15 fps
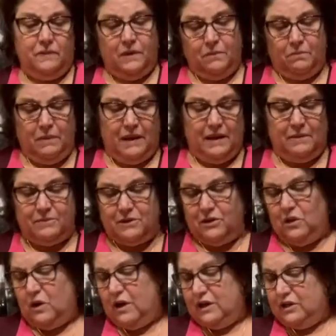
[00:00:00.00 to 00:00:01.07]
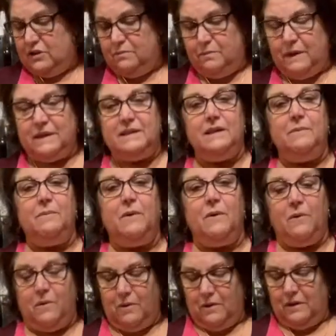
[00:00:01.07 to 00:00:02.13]
medium to large mixing
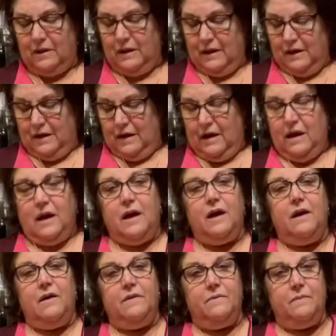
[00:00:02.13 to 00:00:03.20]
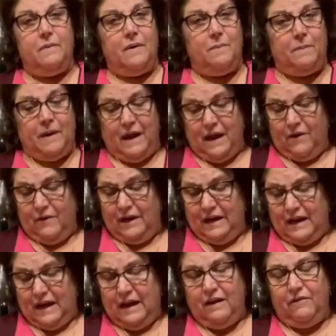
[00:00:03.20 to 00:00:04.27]
bowl, a paring
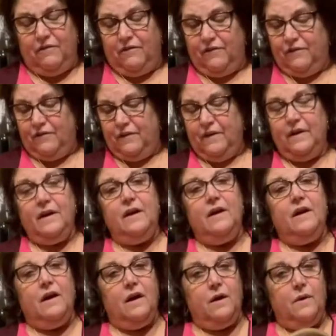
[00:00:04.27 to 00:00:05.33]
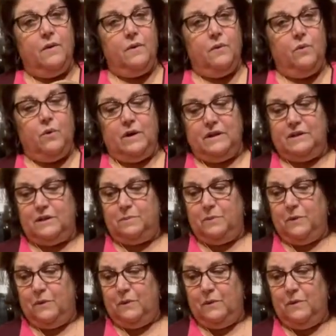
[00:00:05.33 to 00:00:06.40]
knife, wooden
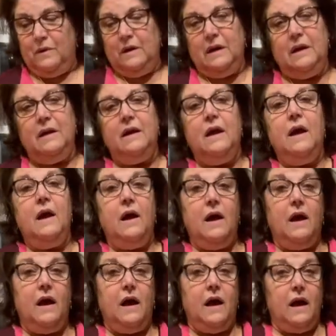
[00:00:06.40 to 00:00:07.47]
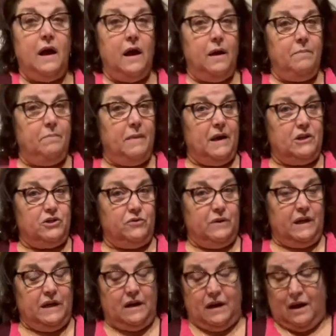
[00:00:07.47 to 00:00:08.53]
spoon, a
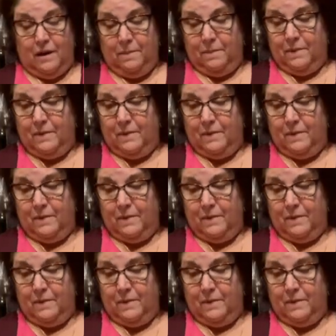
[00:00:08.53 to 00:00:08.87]
measuring cup,